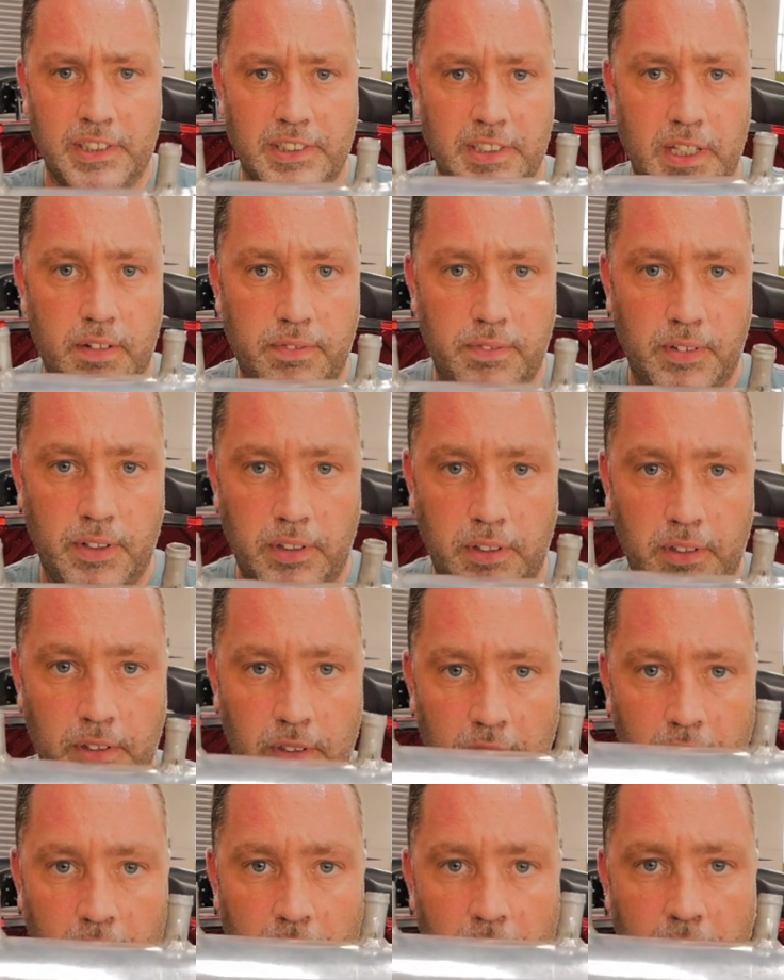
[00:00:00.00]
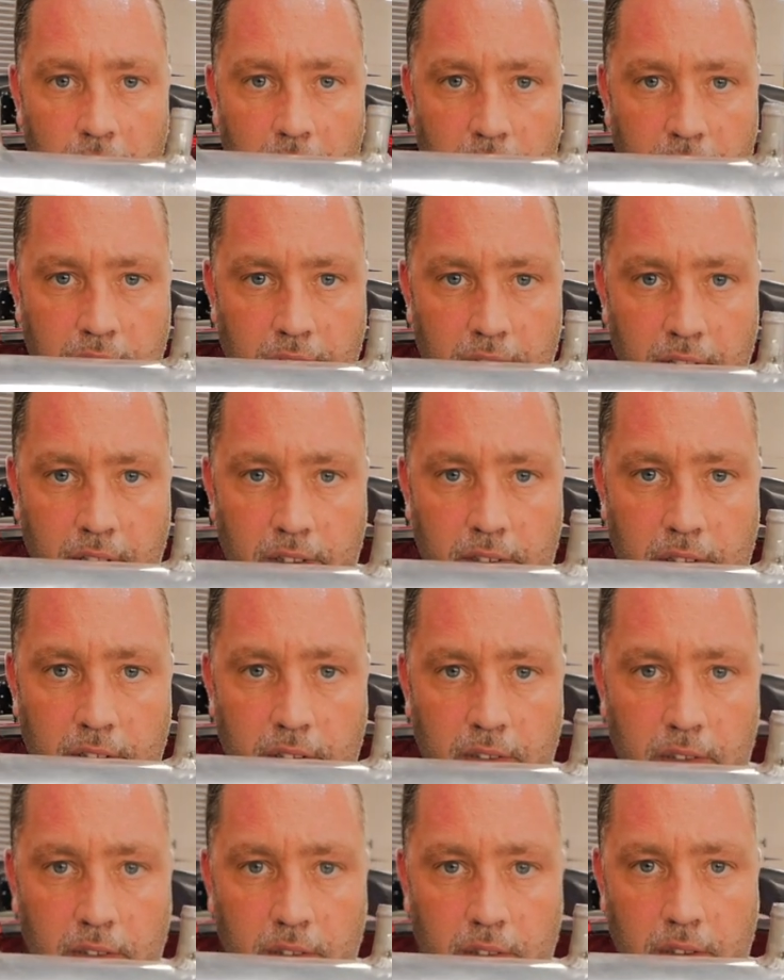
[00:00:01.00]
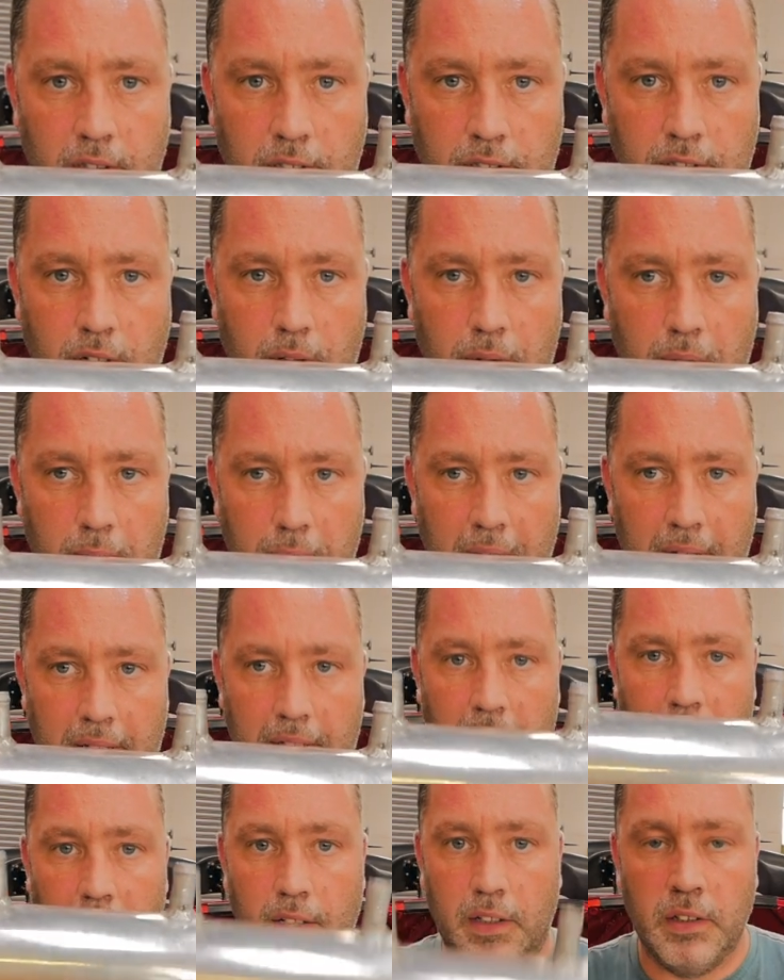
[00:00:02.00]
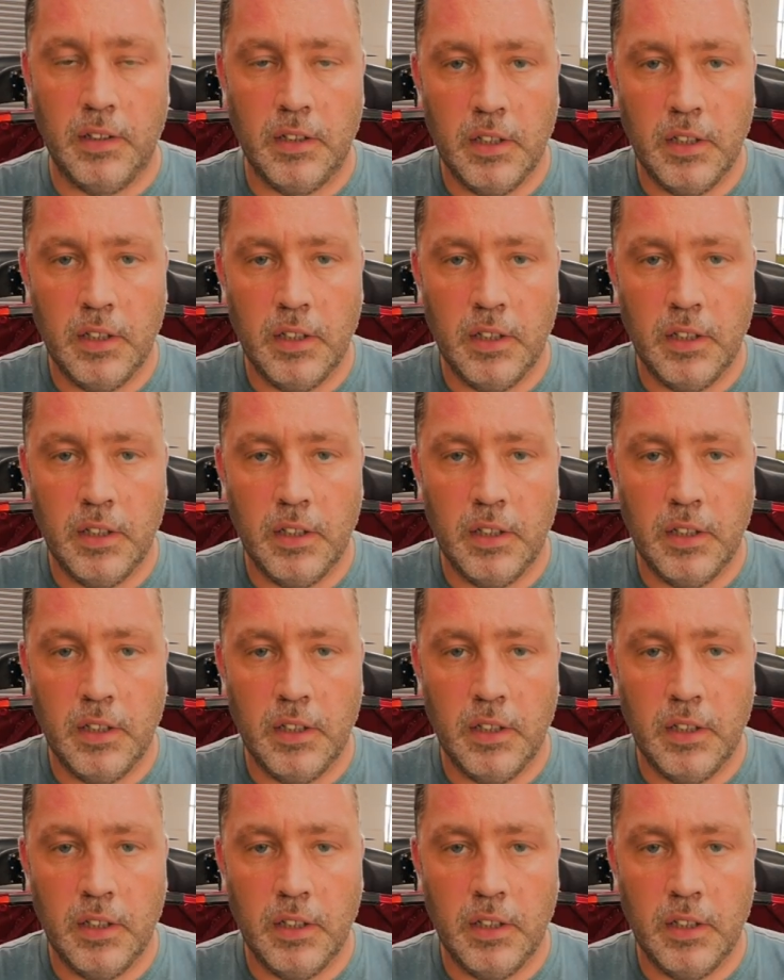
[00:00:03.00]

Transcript: is definite is this is going back in.